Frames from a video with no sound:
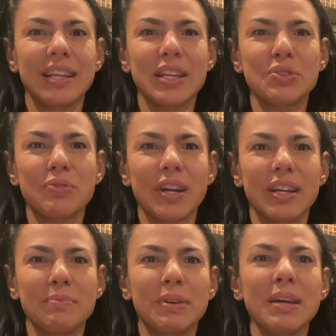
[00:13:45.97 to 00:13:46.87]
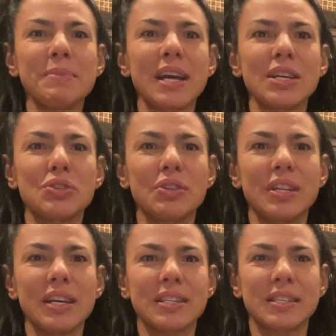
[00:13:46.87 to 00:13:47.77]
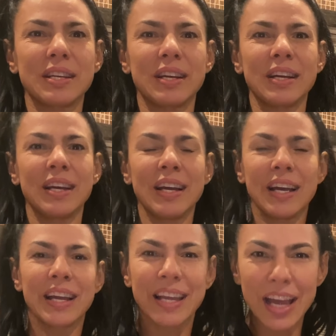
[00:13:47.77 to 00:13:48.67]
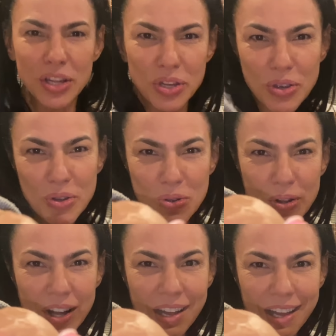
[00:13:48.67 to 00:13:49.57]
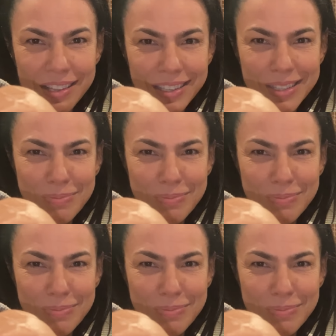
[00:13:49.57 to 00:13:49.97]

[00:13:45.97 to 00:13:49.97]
That's right. Well, so I'm ready for tomorrow. Yes. Can you handle the